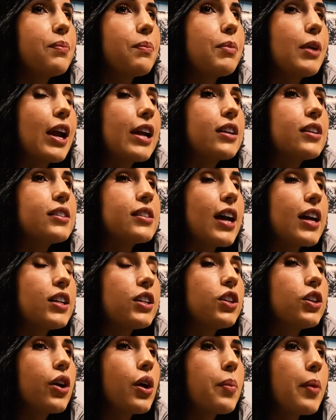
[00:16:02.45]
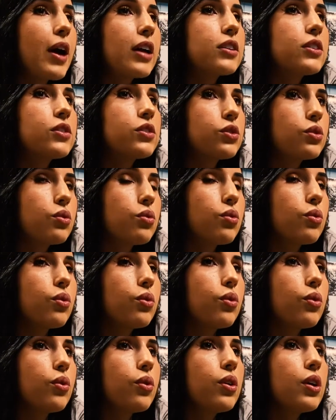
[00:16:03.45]
But I decided to go back to
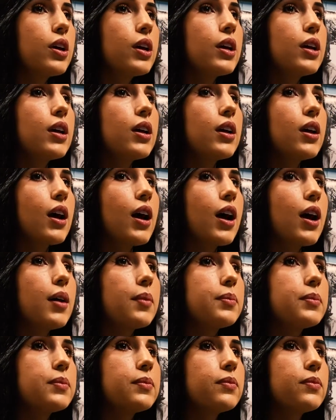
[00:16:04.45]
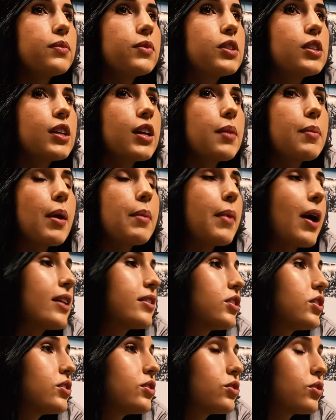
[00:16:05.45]
school to get my
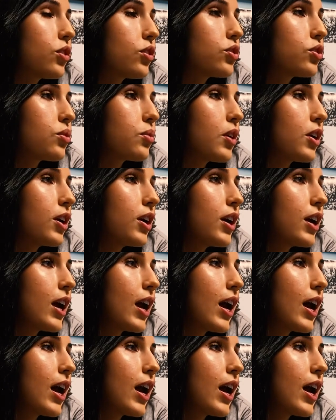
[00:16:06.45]
master's in social work.